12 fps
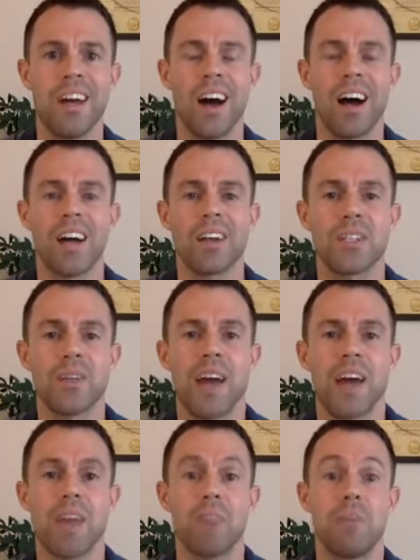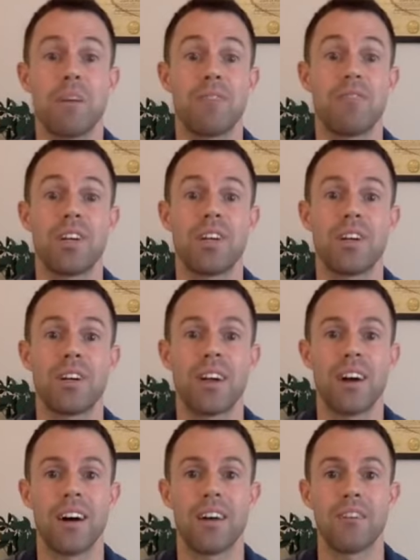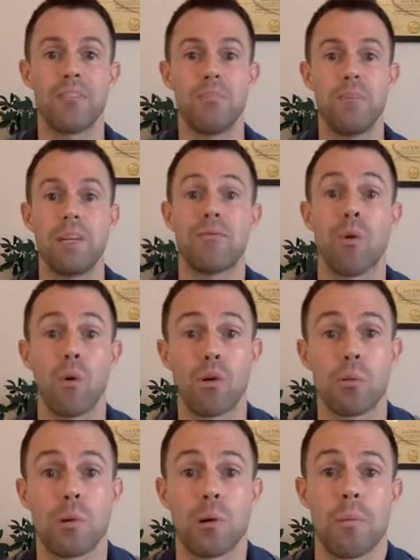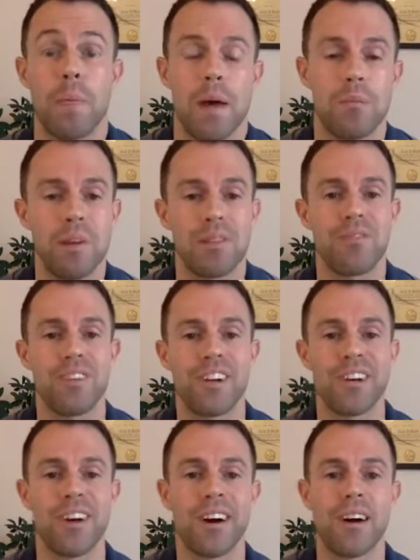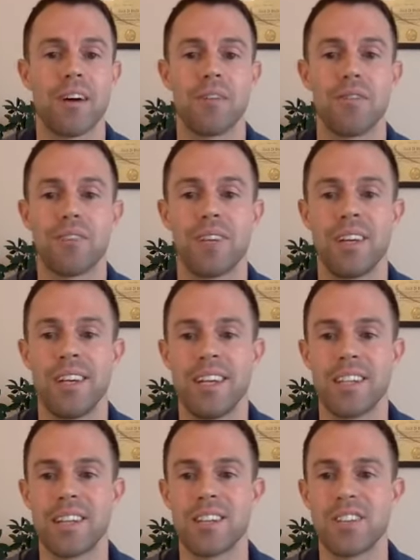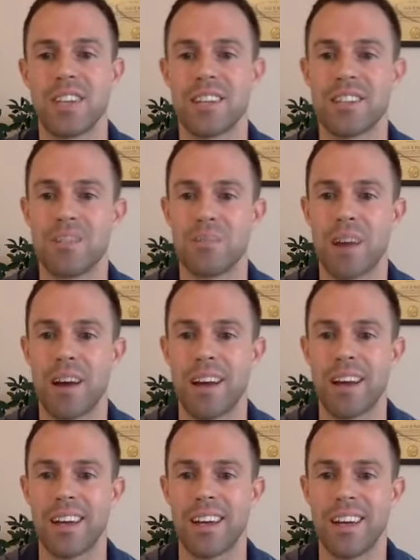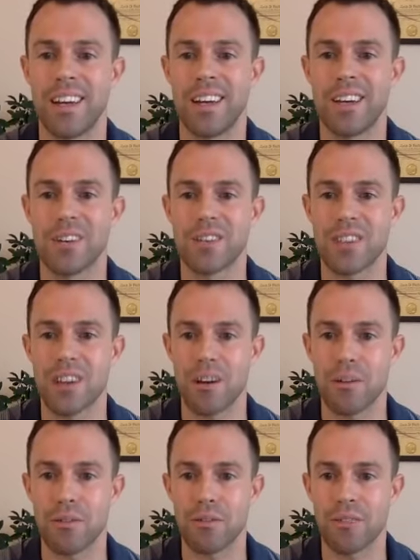I also had a big fear of being vulnerable, a big fear of touching into my inner self.